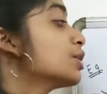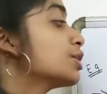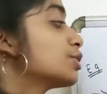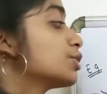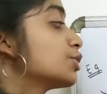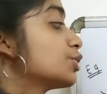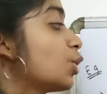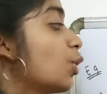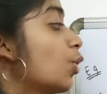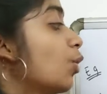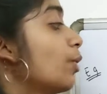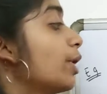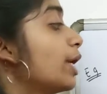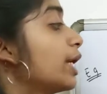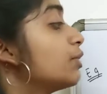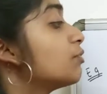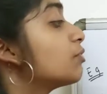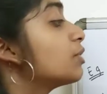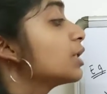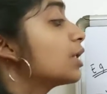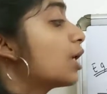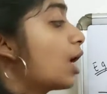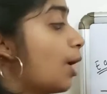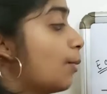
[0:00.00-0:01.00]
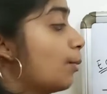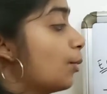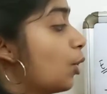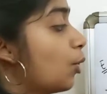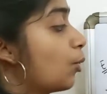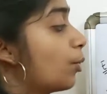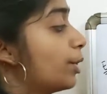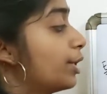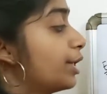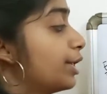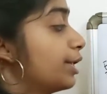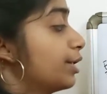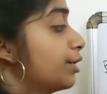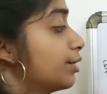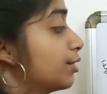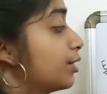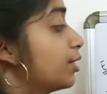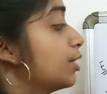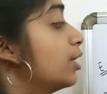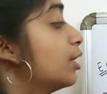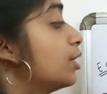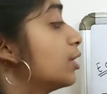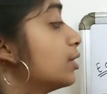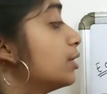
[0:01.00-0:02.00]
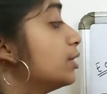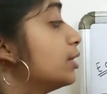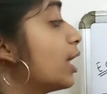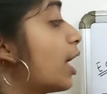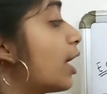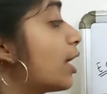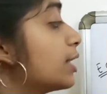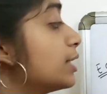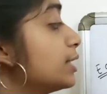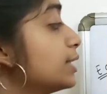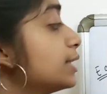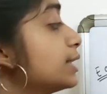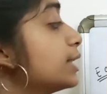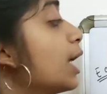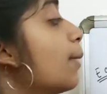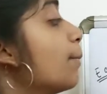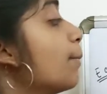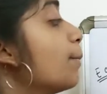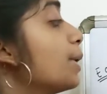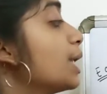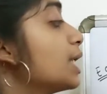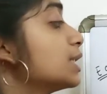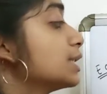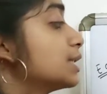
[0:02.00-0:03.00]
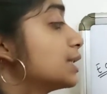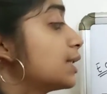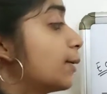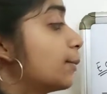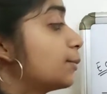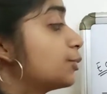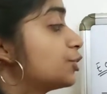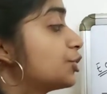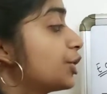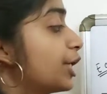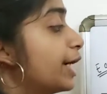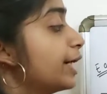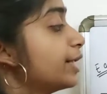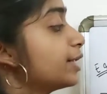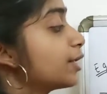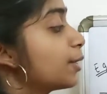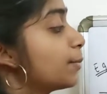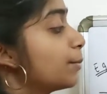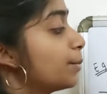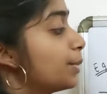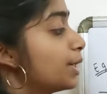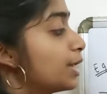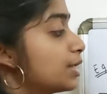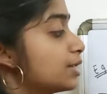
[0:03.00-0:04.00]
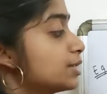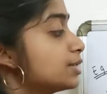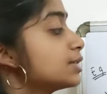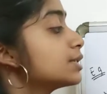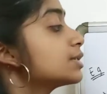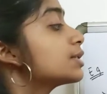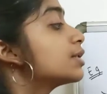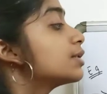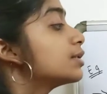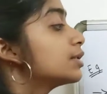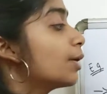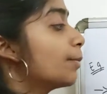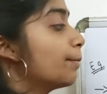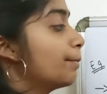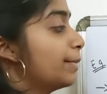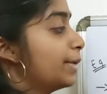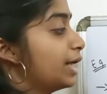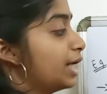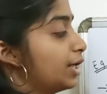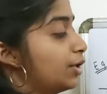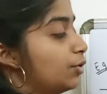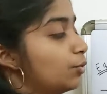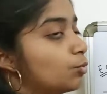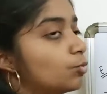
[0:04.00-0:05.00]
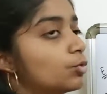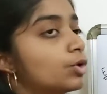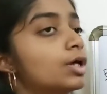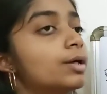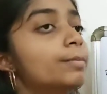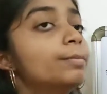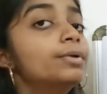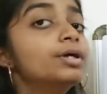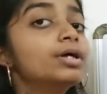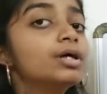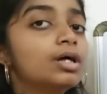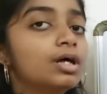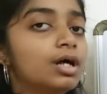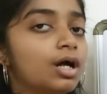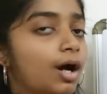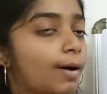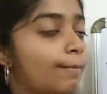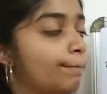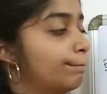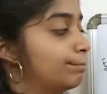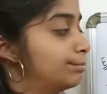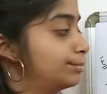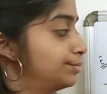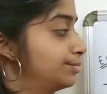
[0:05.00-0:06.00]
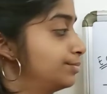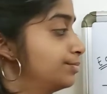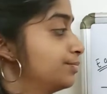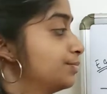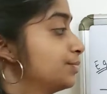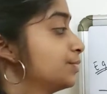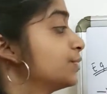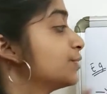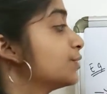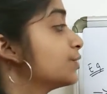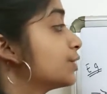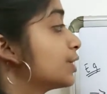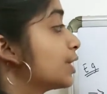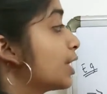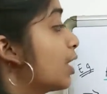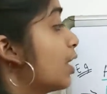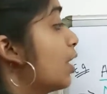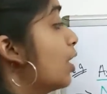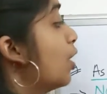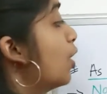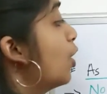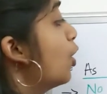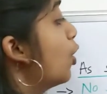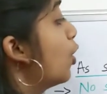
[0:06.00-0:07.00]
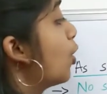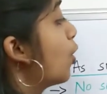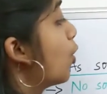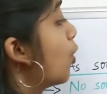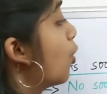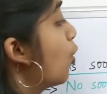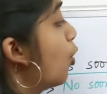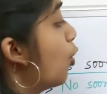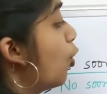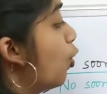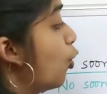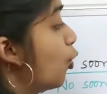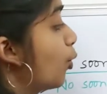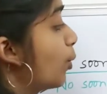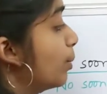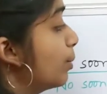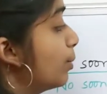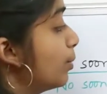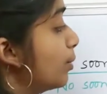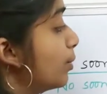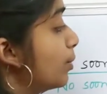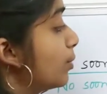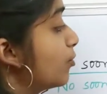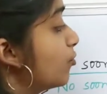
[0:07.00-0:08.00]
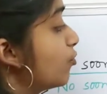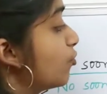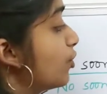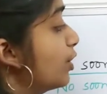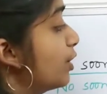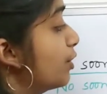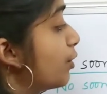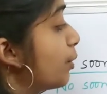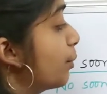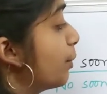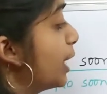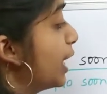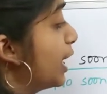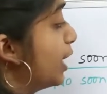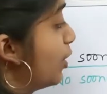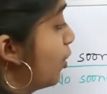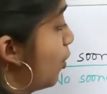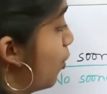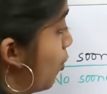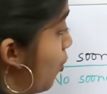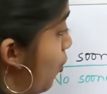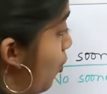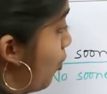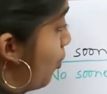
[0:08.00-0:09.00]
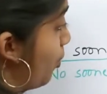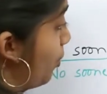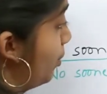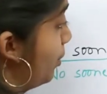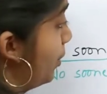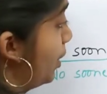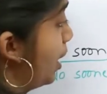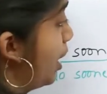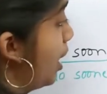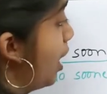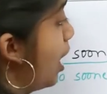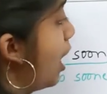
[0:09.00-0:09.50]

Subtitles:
So, it will come over here. Does plus subject plus the main verb come. Home will remain home.